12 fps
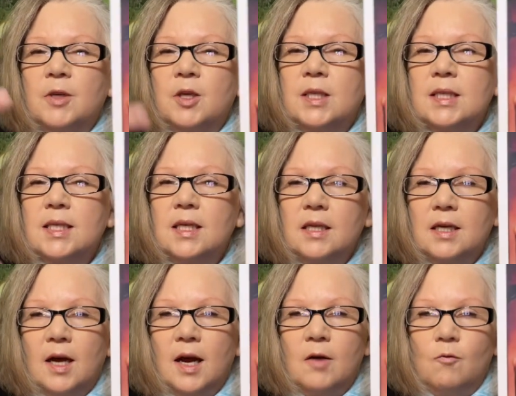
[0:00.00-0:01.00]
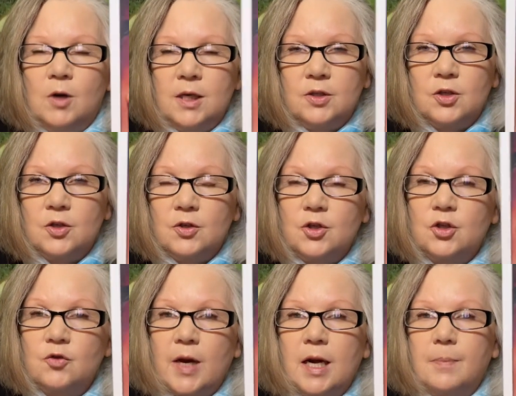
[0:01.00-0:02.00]
You can see the nine wands are
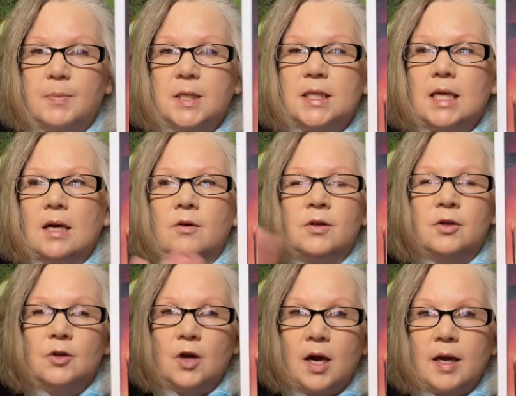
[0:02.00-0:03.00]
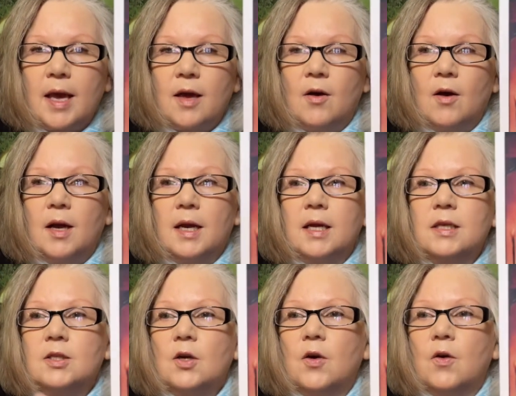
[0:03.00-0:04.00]
straight up and down. They're not chaotic.
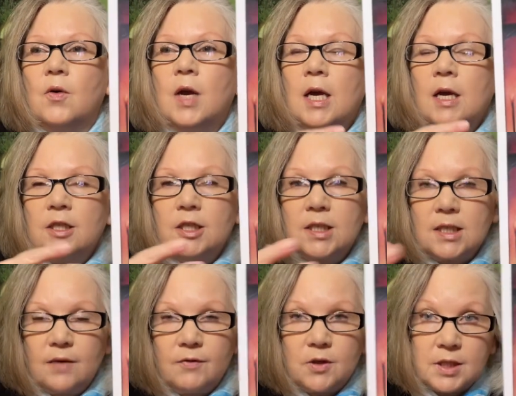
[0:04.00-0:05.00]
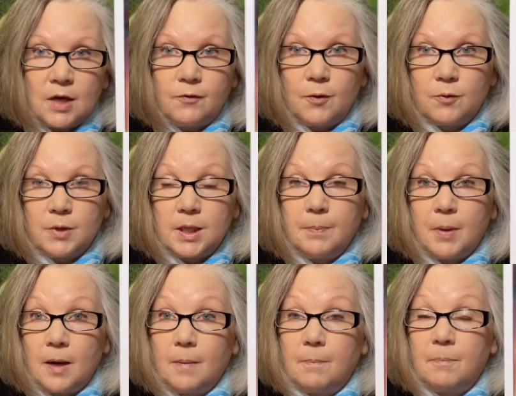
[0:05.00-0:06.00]
So just give yourself a really
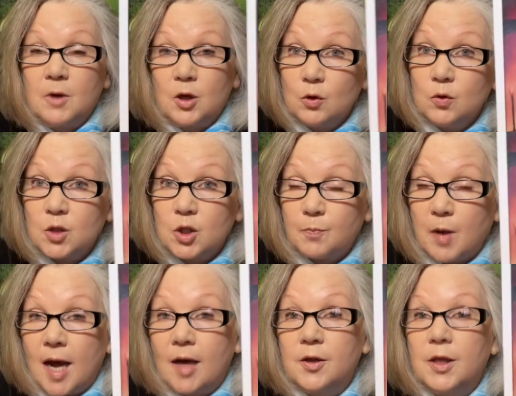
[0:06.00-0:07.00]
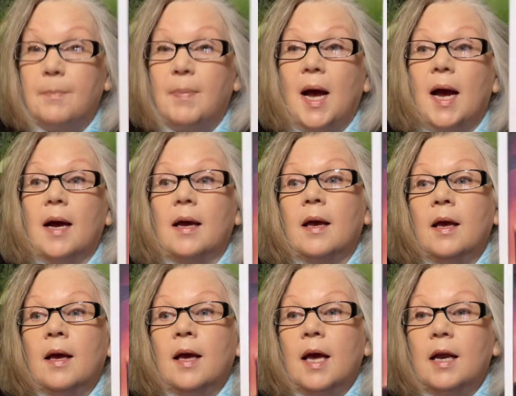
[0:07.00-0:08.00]
big, huge pat on the back
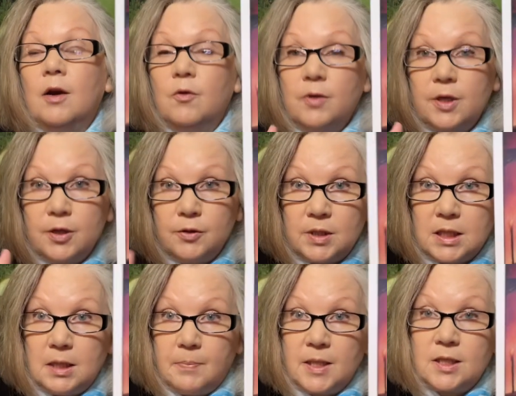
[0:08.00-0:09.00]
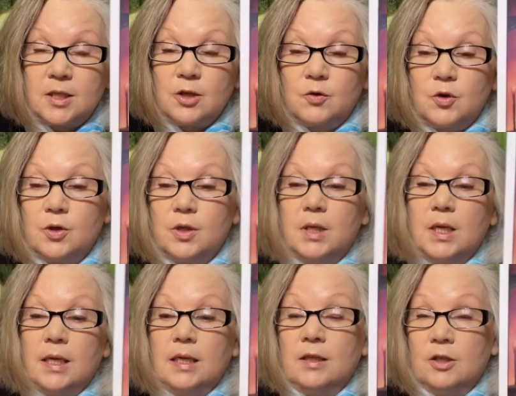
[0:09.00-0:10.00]
and know that you did the best that you could
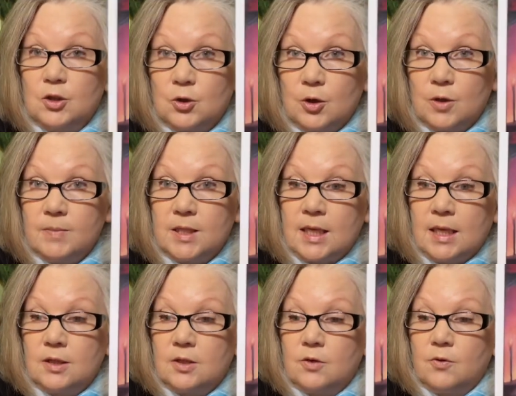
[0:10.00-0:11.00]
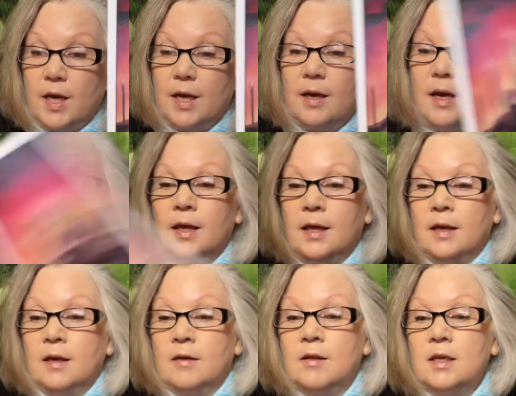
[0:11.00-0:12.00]
in the circumstances, okay?
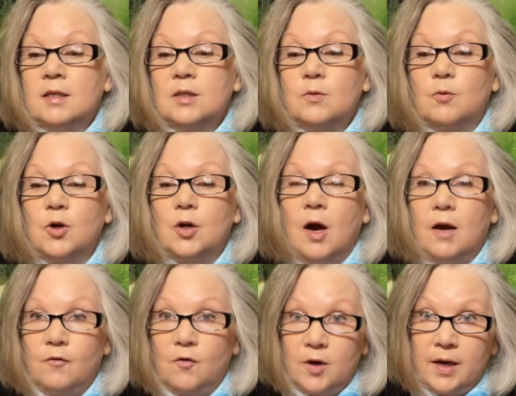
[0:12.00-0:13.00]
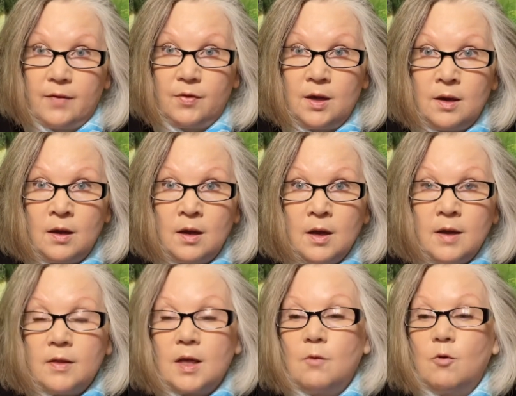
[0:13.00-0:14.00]
And things were not for nothing.
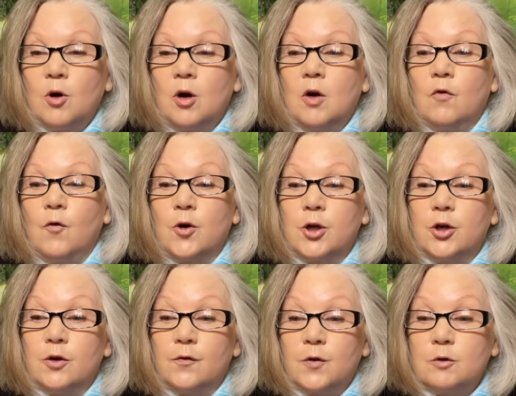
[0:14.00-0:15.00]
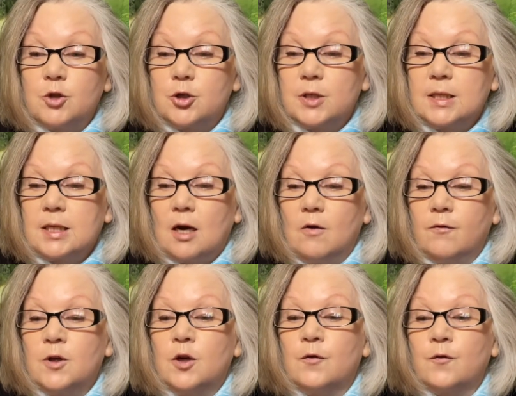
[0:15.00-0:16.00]
They were for your future self
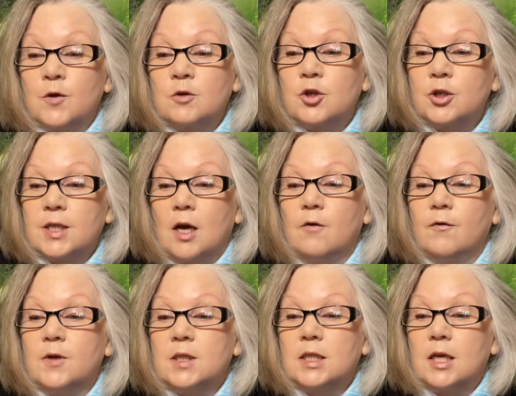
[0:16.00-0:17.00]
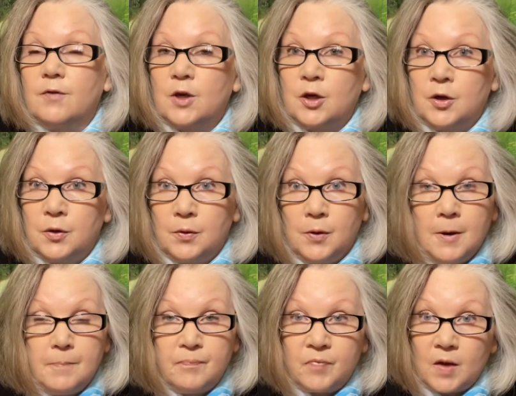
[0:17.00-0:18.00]
and your future self is giving you
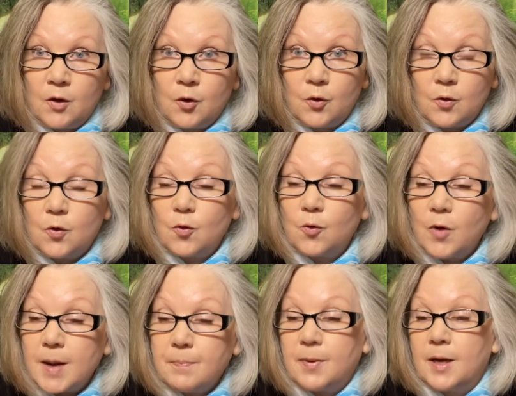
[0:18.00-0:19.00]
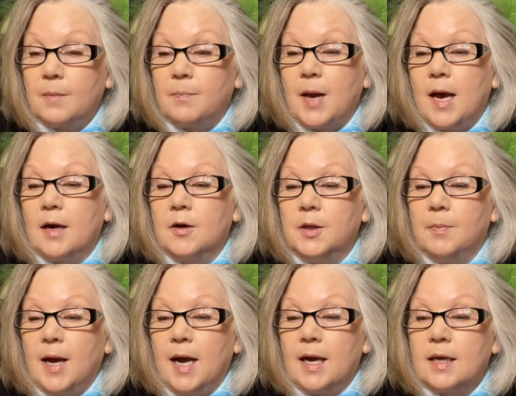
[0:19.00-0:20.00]
a great big pat on the
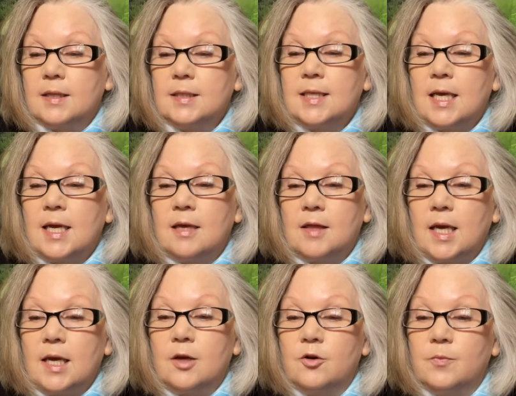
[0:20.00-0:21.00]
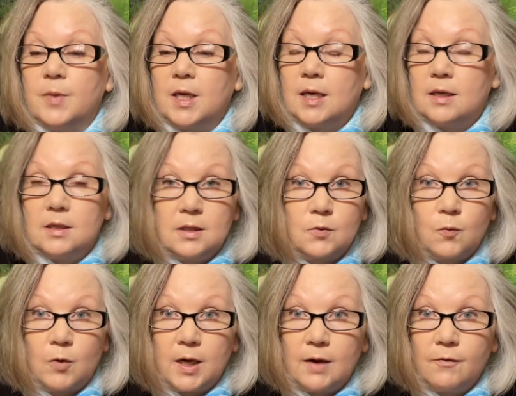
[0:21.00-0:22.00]
back and saying thank you because
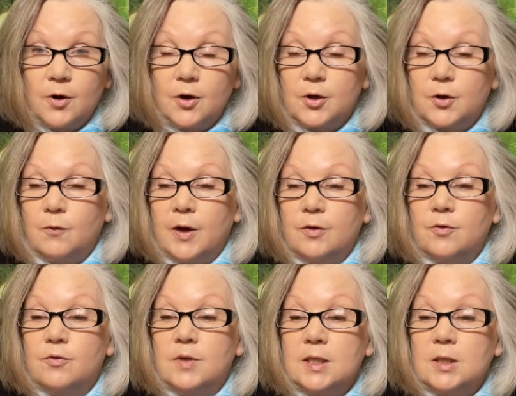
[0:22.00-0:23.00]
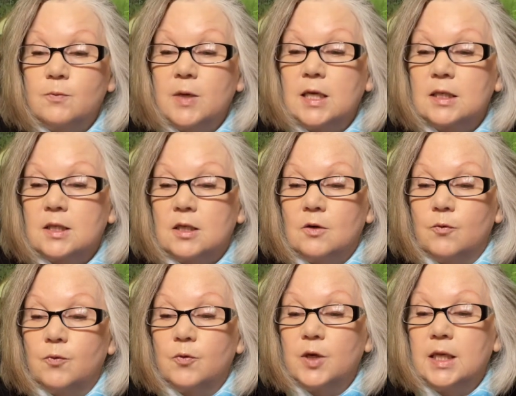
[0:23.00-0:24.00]
whatever you went through this week is going
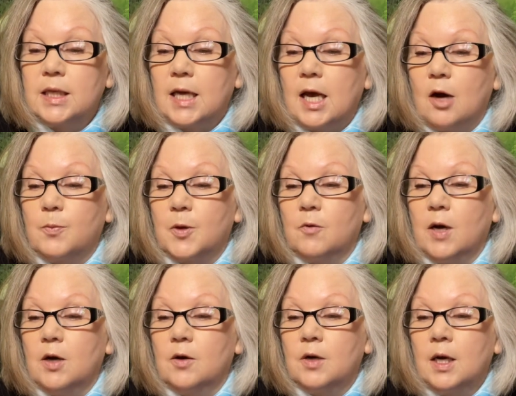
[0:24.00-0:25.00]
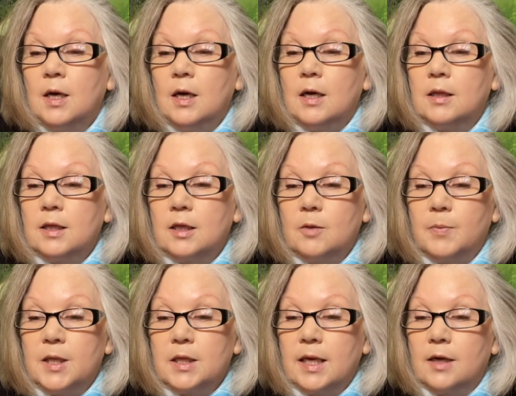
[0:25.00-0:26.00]
to really help you out a little
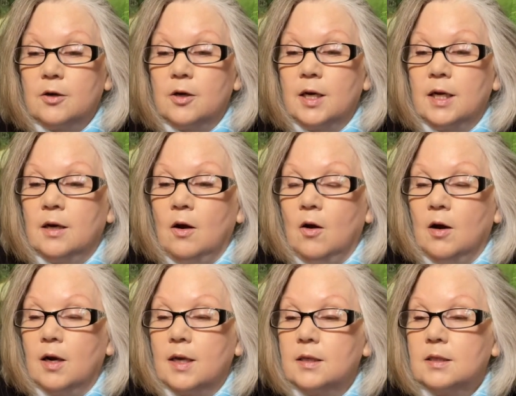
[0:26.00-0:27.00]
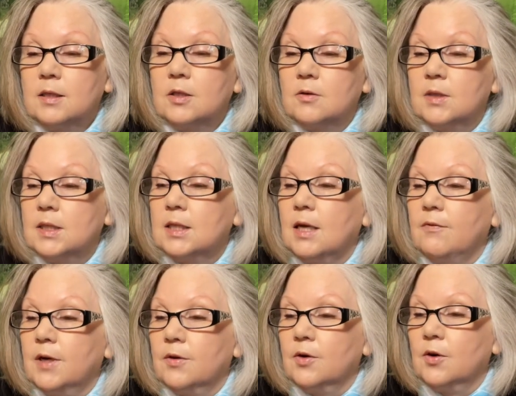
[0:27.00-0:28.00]
bit later in August. So let's have
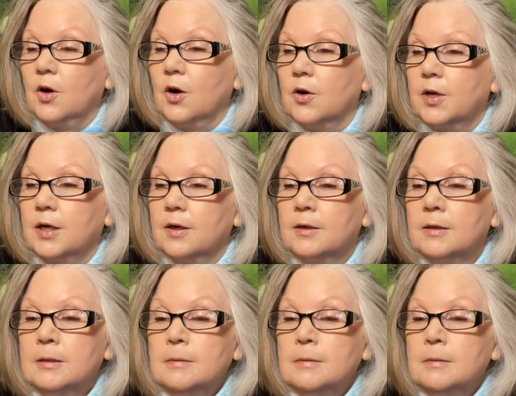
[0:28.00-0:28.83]
another card here.